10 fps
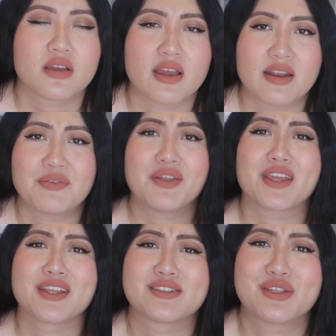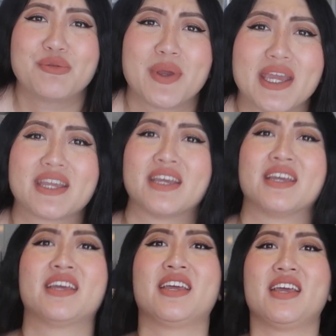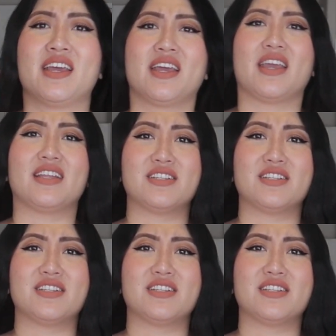and I feel like it's too big. It